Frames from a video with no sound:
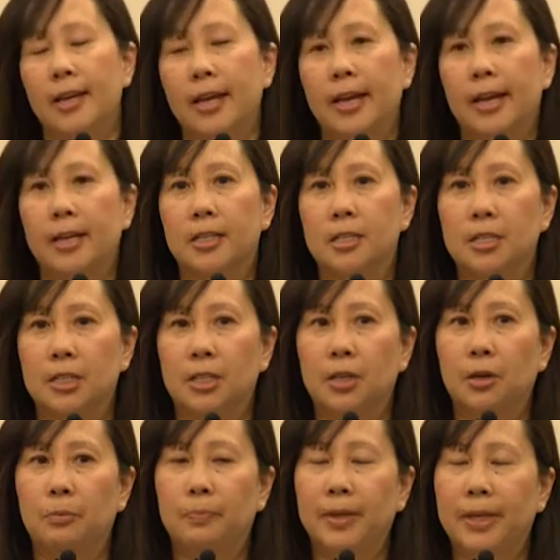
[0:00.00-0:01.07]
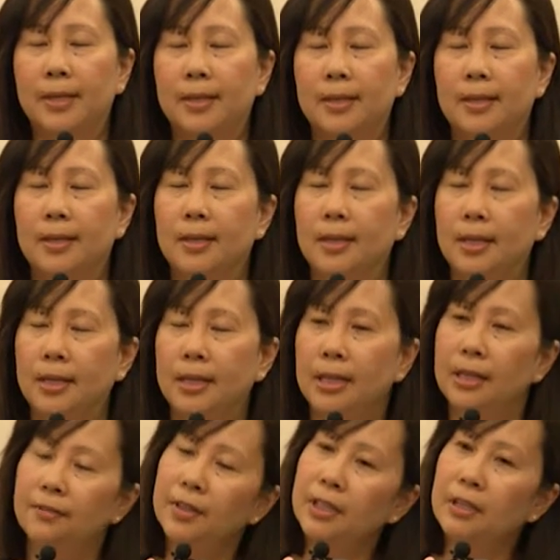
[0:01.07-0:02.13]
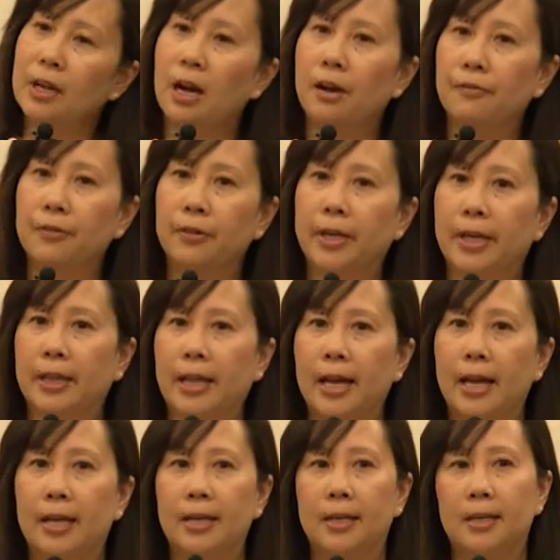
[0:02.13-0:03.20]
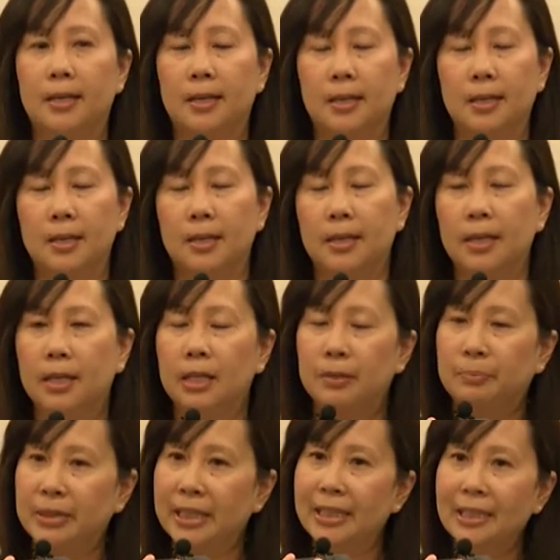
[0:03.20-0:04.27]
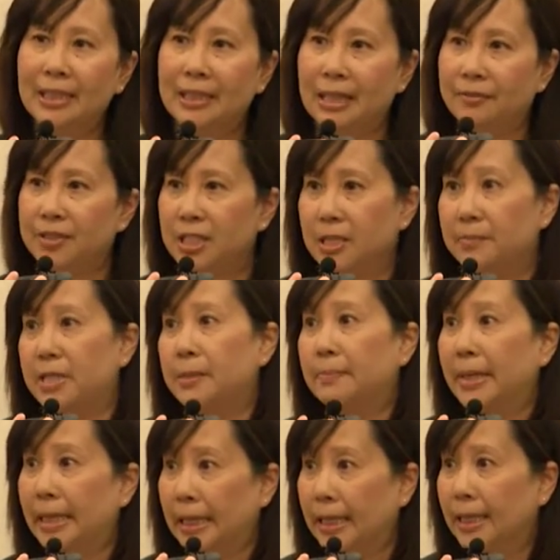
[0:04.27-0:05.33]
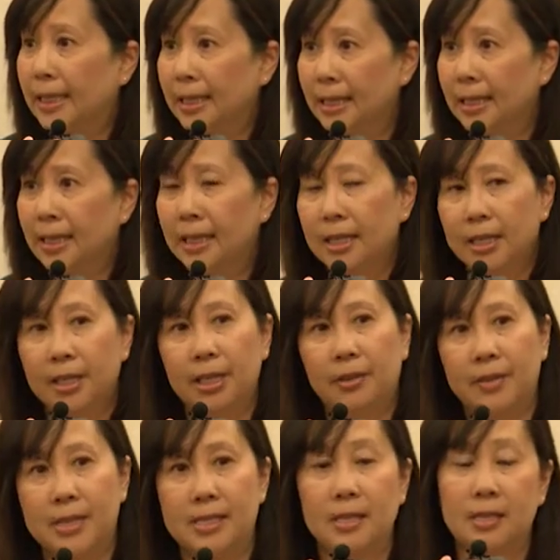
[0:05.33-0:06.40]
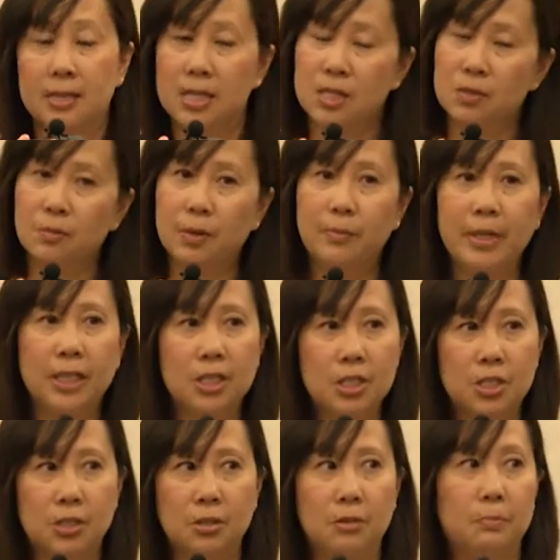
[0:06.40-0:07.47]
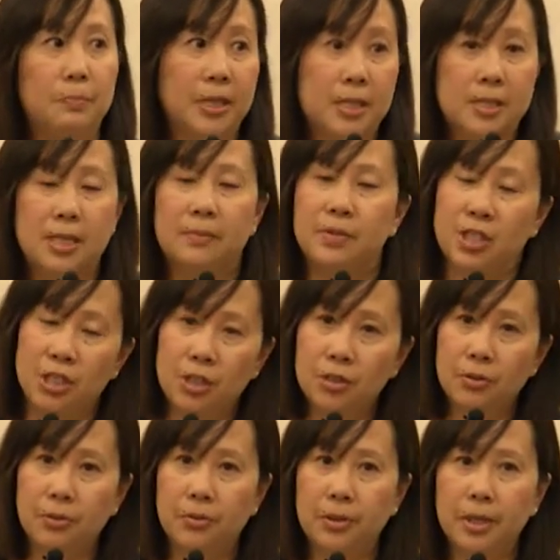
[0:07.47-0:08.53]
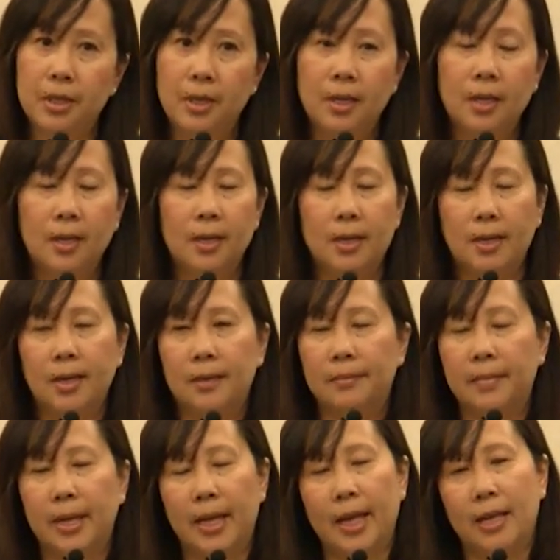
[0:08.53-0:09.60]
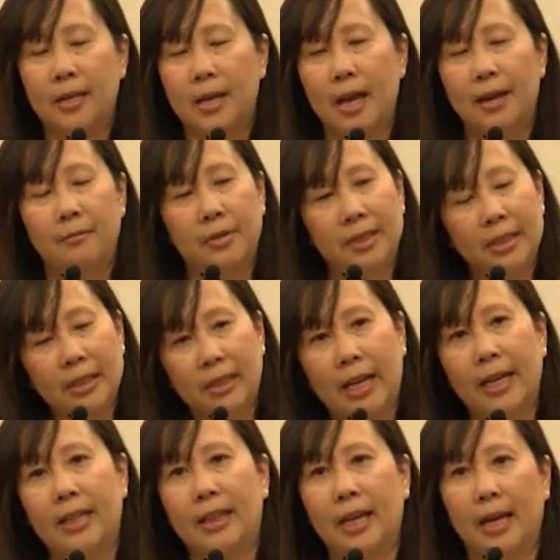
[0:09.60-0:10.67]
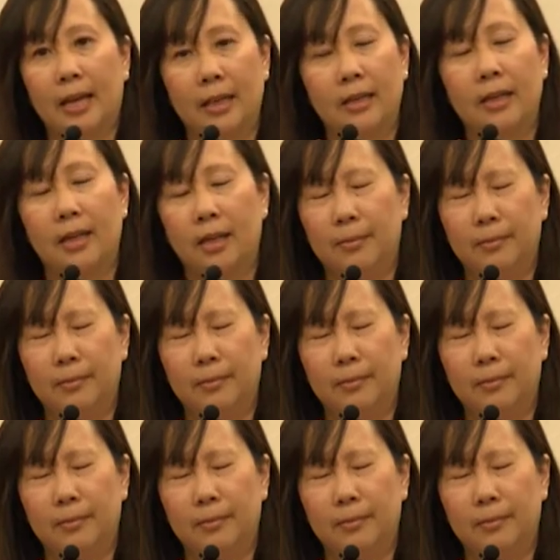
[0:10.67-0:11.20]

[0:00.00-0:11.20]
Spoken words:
and, but even in offering that, he completely left it up to me. He said, this is what we can do, but it's up to you. And I really like that